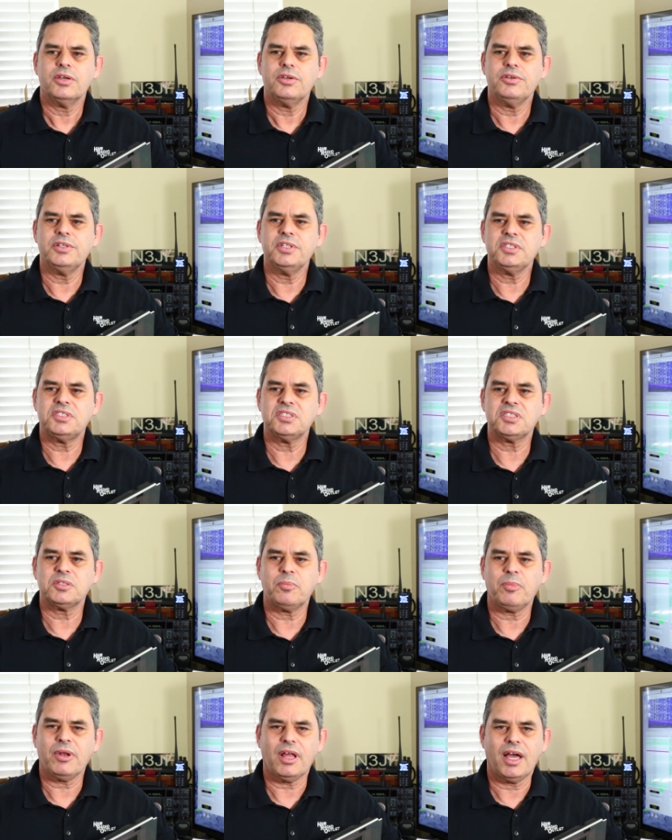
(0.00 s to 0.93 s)
You need to
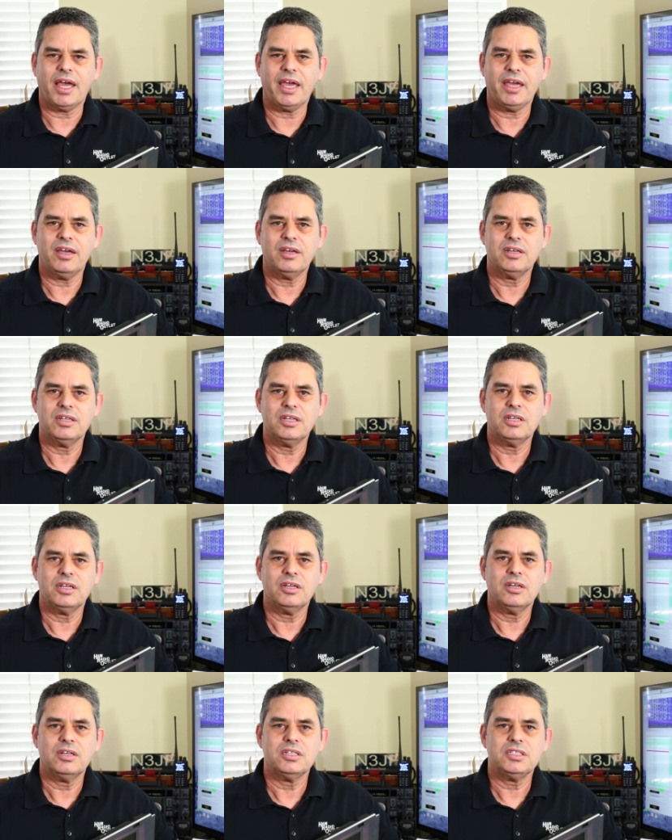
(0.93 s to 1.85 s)
supply
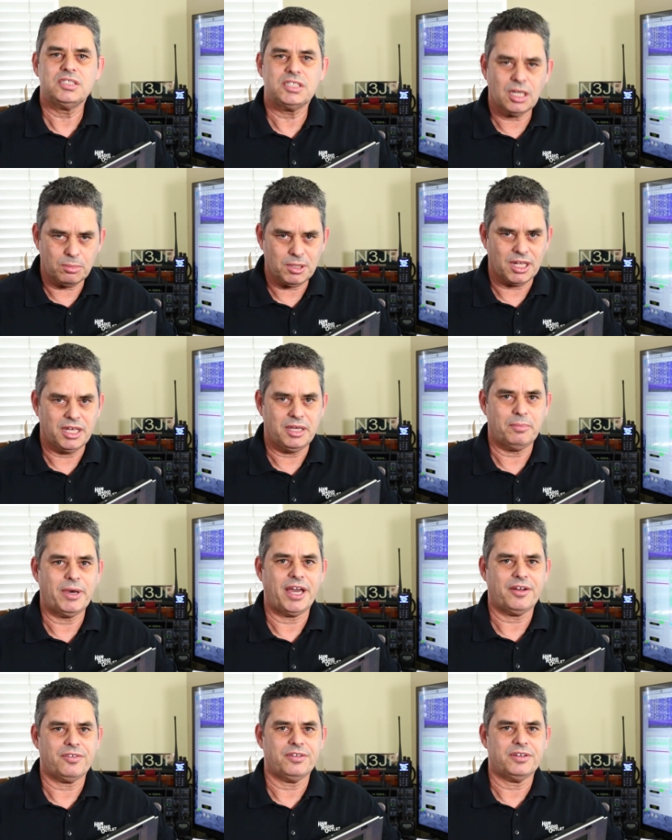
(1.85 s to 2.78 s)
AA
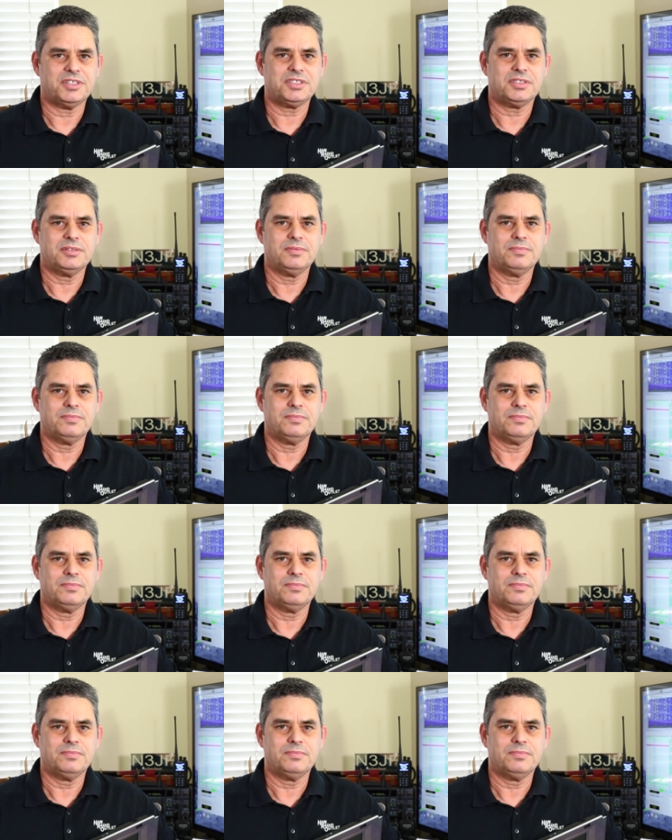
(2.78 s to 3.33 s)
batteries.